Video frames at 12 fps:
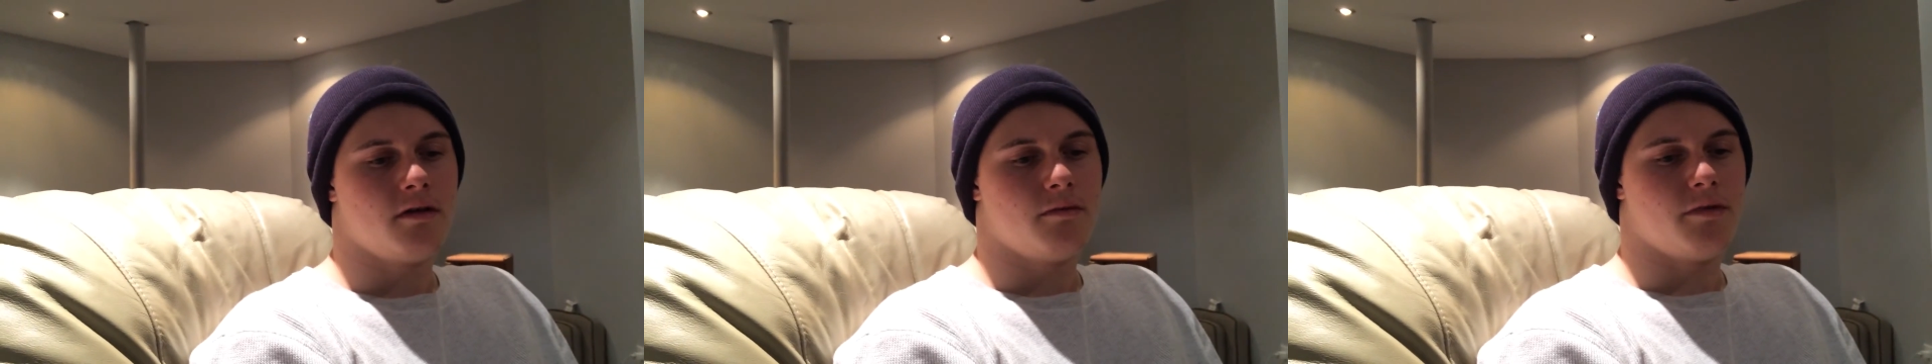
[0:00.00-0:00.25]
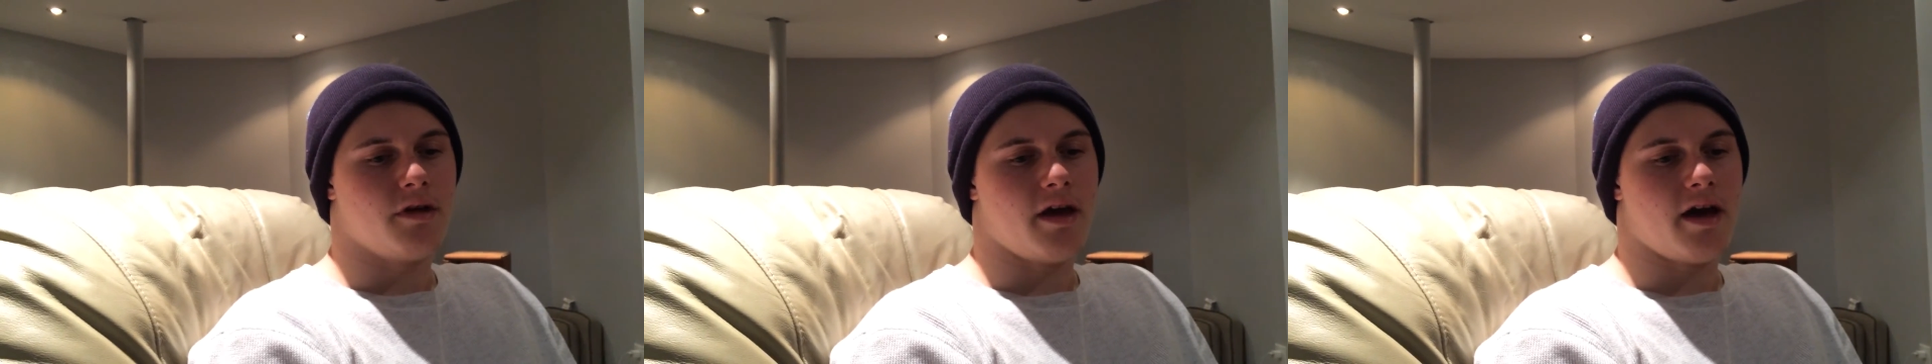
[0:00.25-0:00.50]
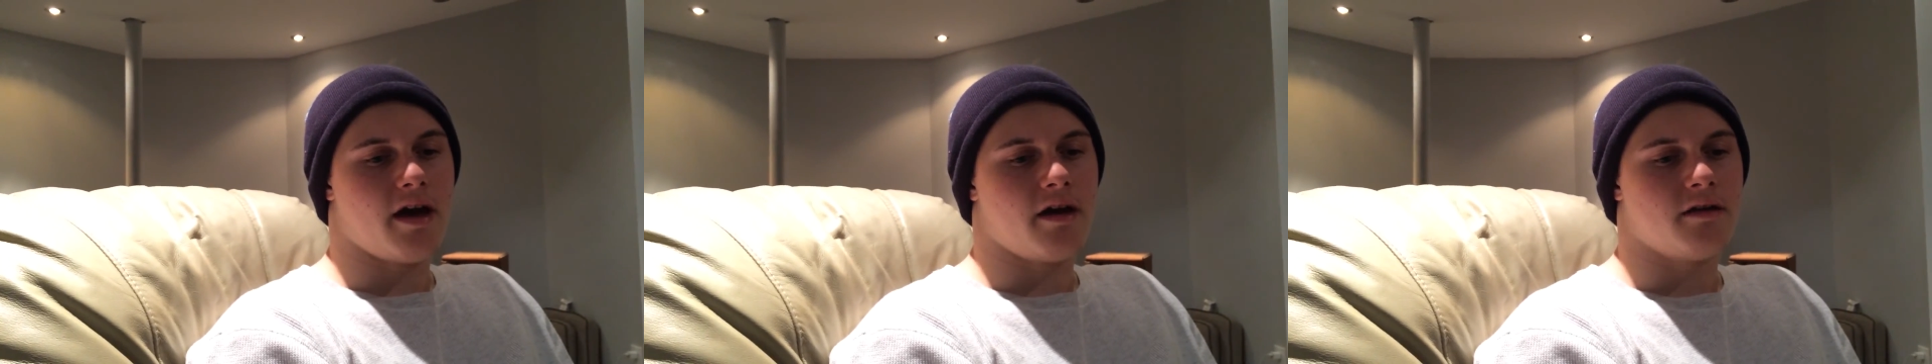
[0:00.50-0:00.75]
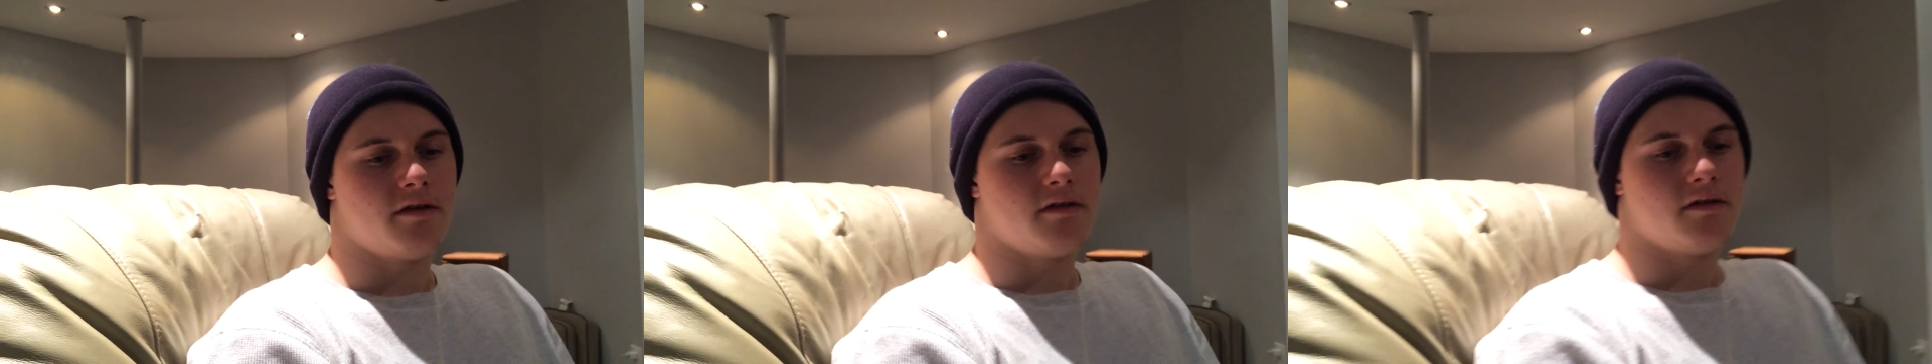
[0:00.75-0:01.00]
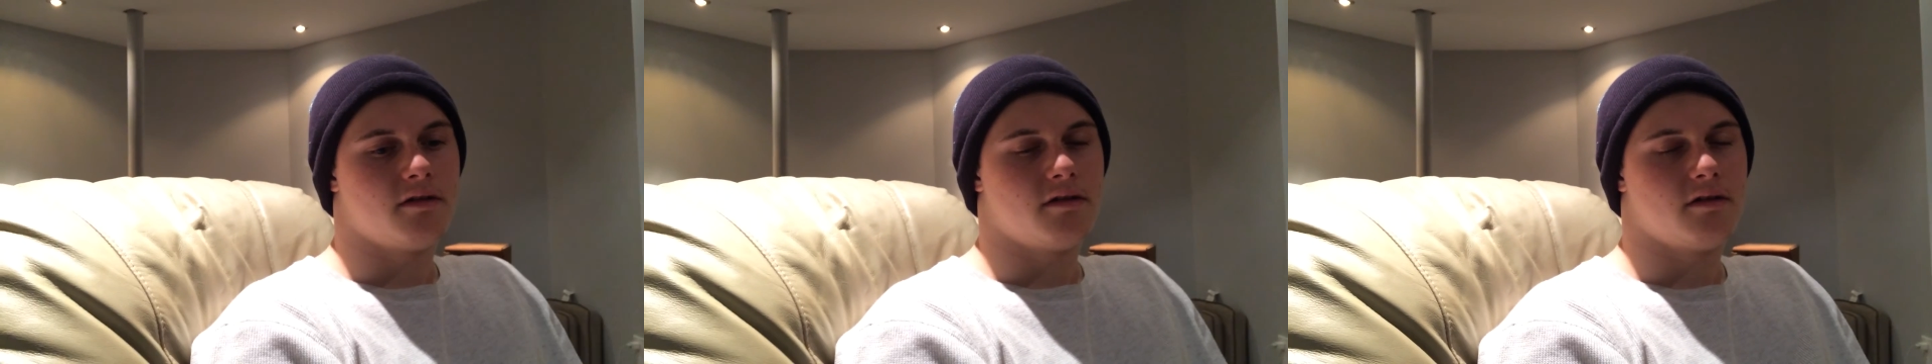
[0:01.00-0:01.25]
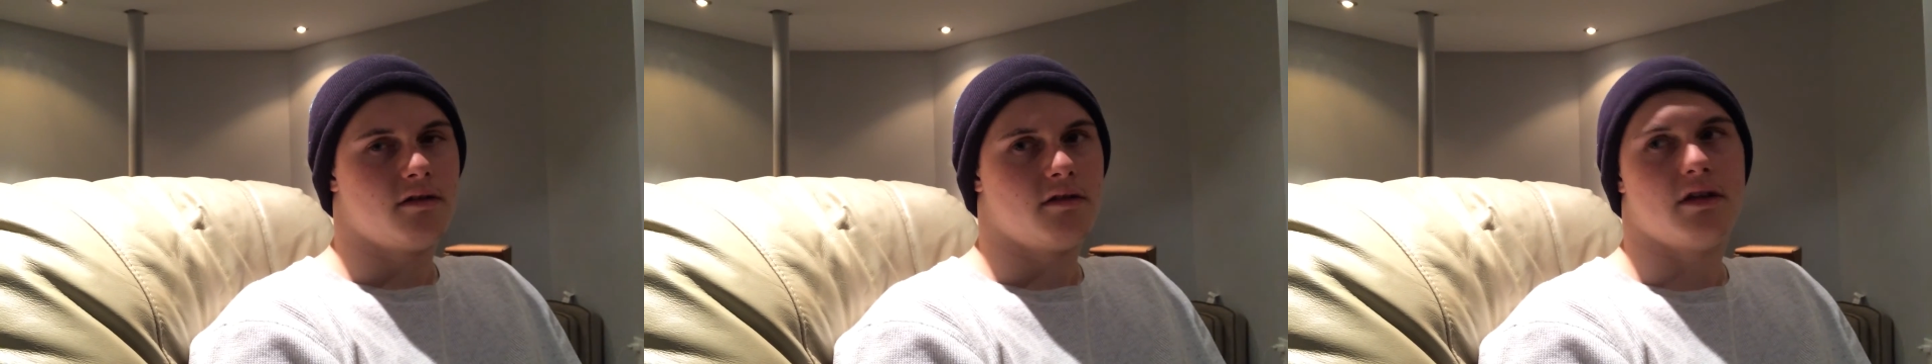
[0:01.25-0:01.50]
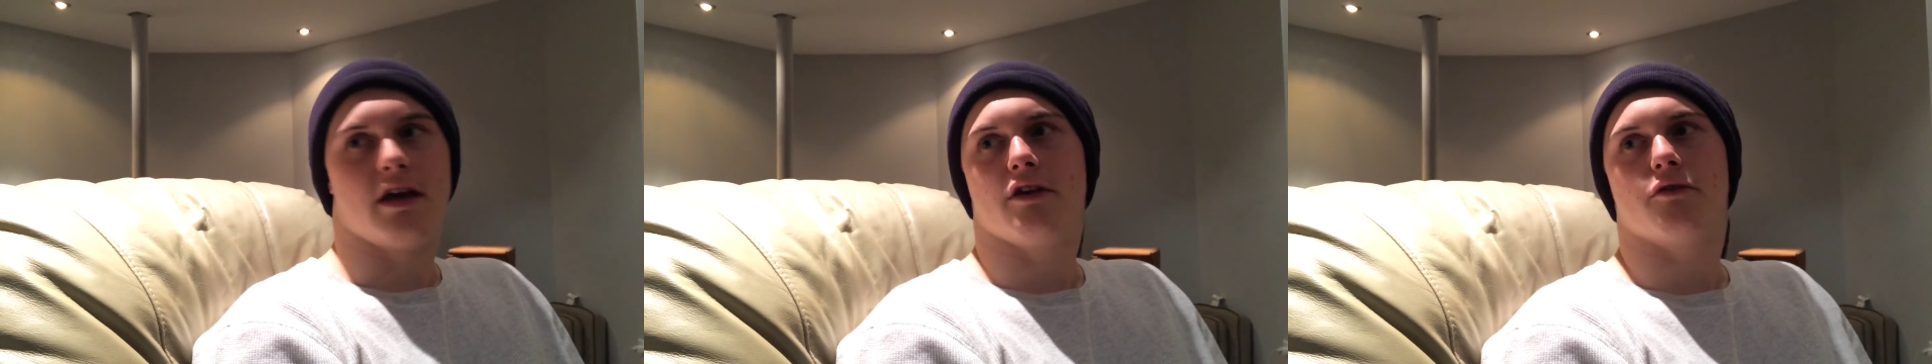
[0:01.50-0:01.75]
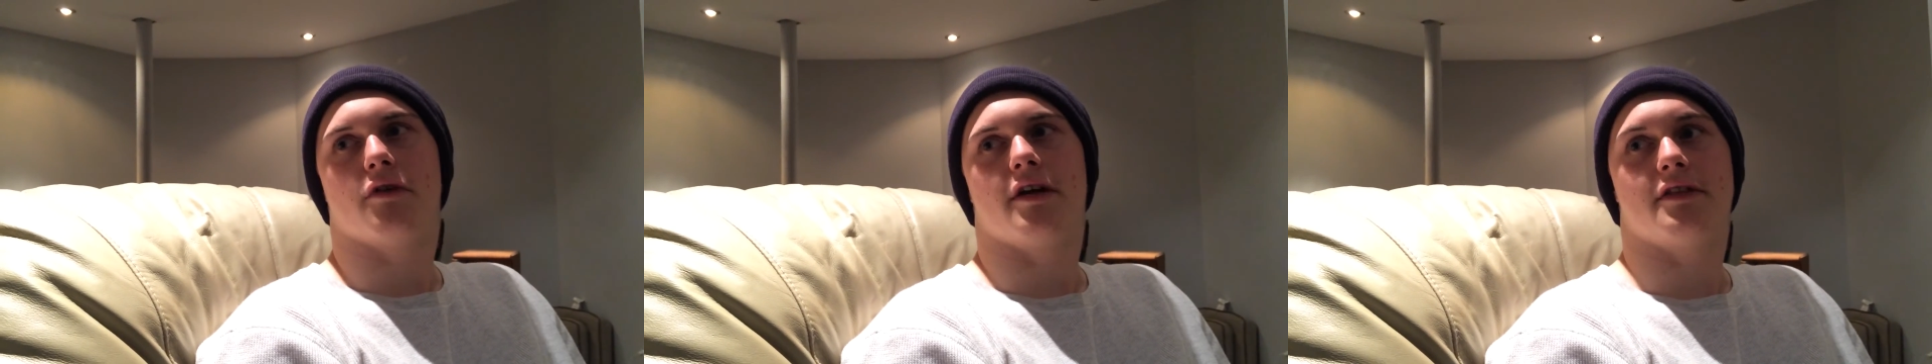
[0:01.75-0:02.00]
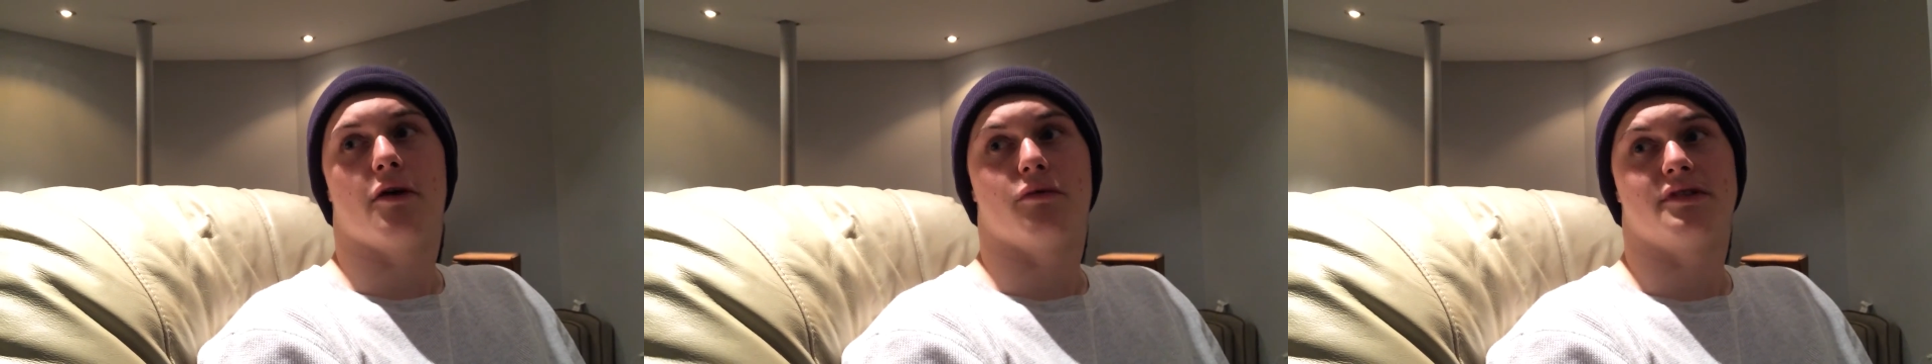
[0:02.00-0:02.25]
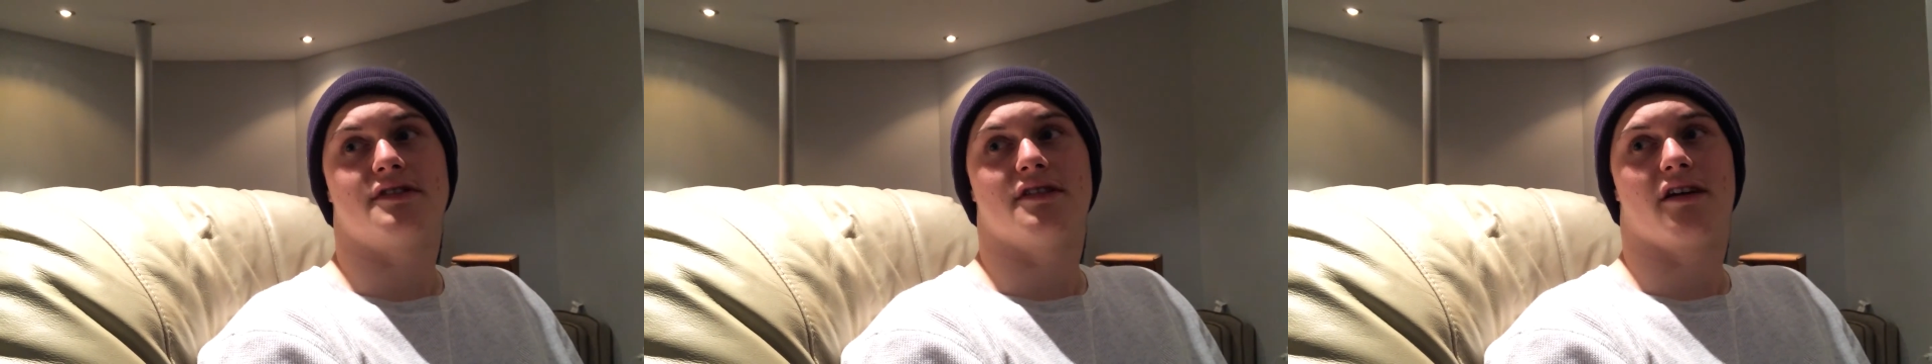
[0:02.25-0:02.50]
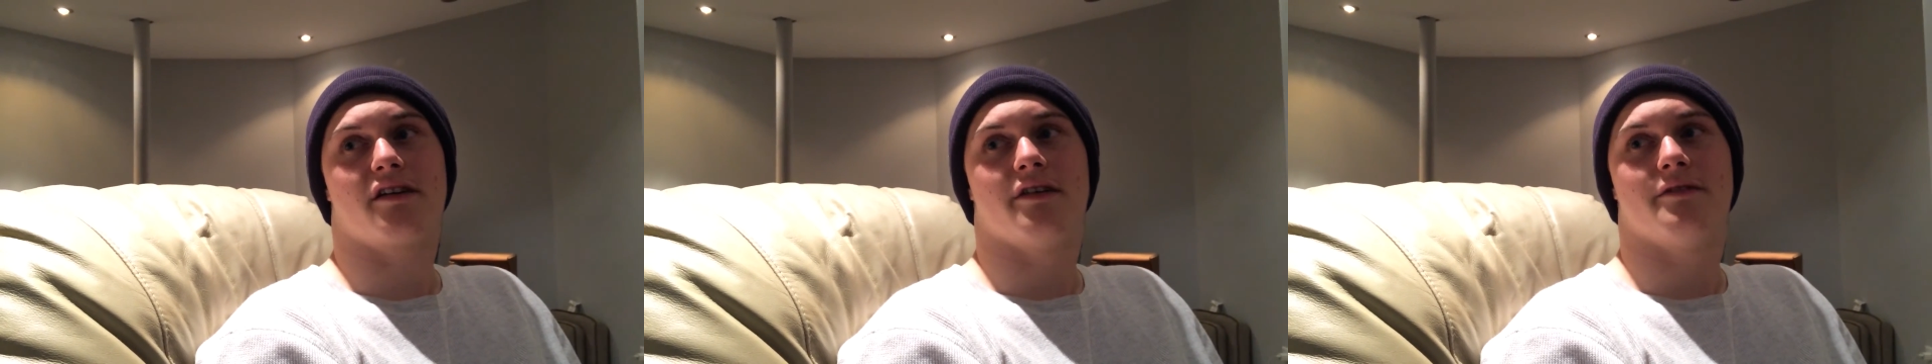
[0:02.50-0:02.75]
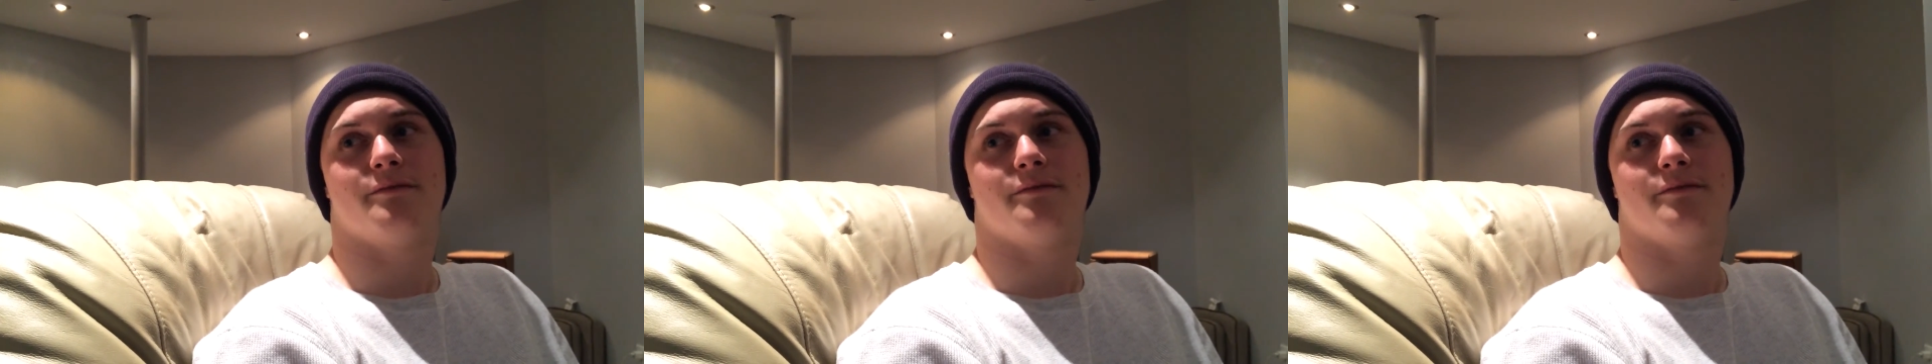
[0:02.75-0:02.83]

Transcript: But yeah, yeah, you're right. That would suck.